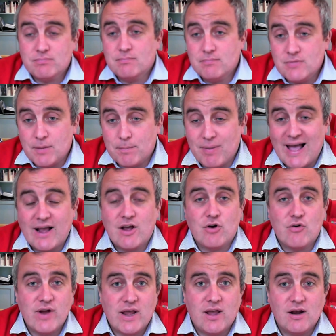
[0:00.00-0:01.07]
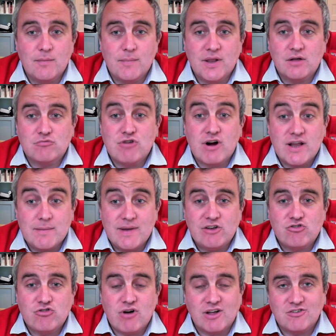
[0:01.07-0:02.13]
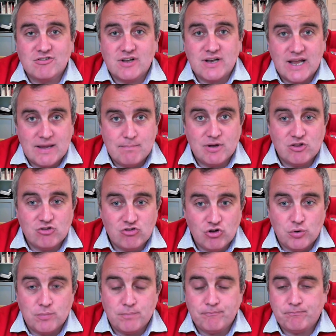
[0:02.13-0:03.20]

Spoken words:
The Black Curriculum and the Runnymede Trust, to name but two.